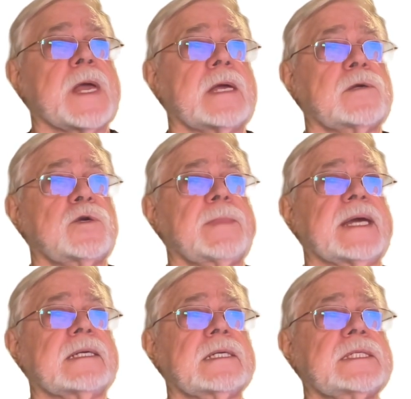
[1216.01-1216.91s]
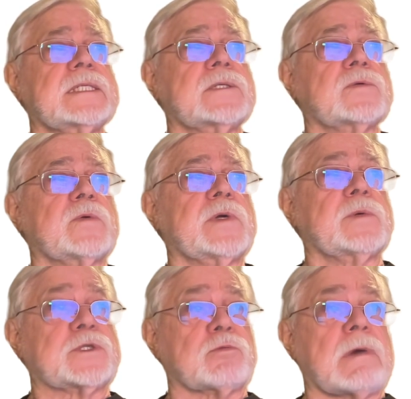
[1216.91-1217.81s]
humanities inquiry,
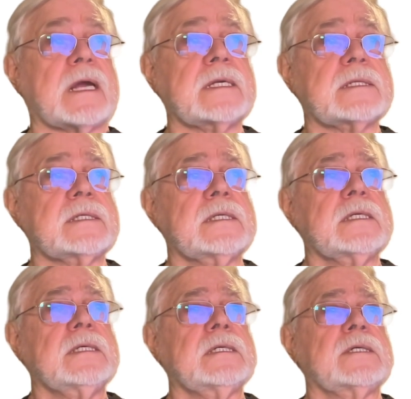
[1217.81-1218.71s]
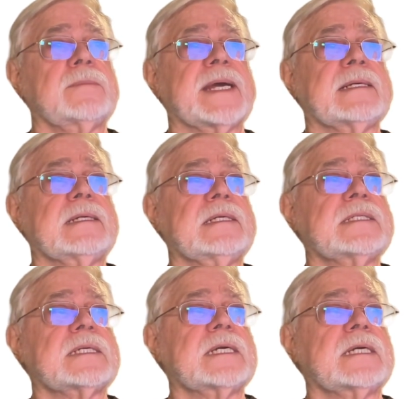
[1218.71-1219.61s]
what's right,
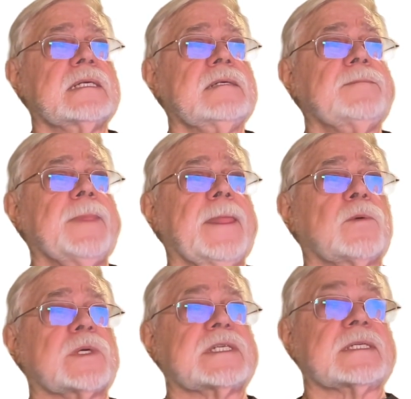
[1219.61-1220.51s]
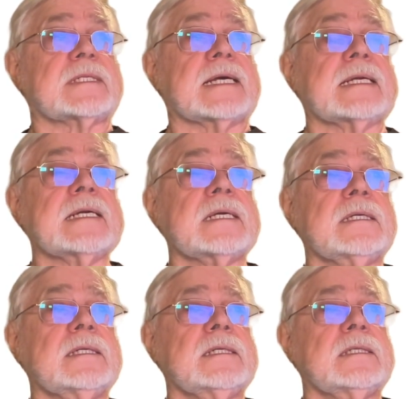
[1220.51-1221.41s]
humanities again, what's aesthetic,
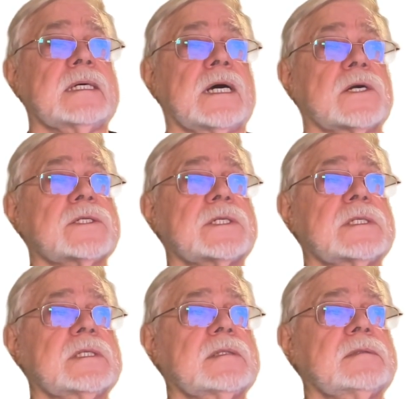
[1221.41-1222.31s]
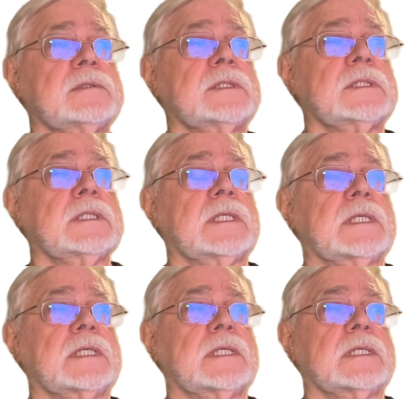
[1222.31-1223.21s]
arts,
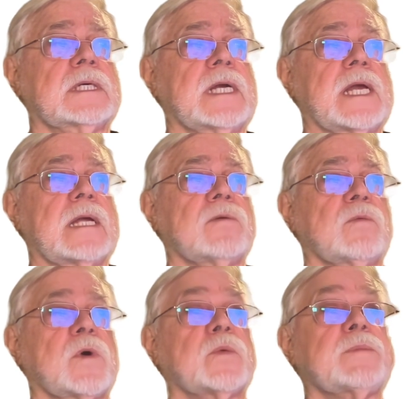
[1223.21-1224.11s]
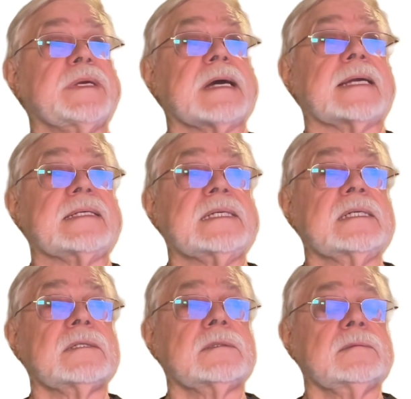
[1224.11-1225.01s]
and what would be
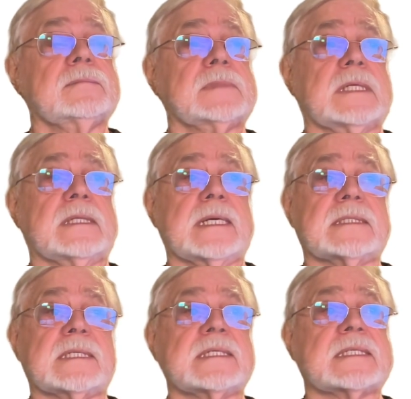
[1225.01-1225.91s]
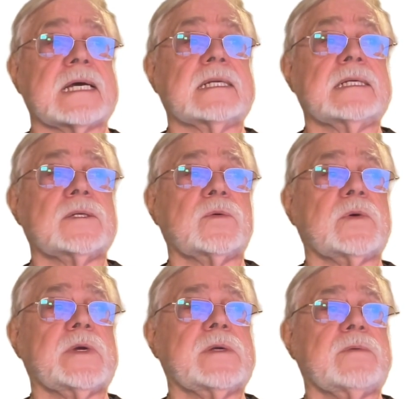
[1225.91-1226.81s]
ideal, and that's design
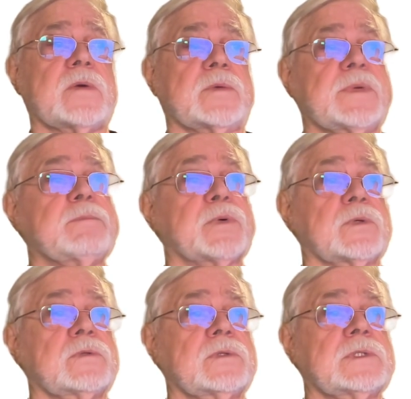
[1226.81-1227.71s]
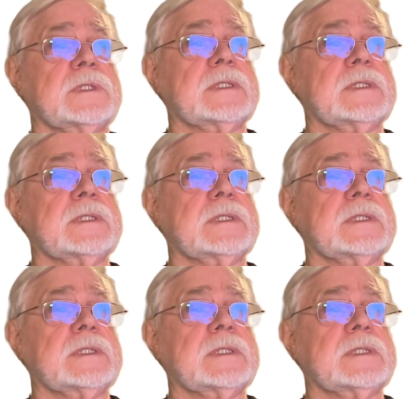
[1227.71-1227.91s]
inquiry, what would be prudent,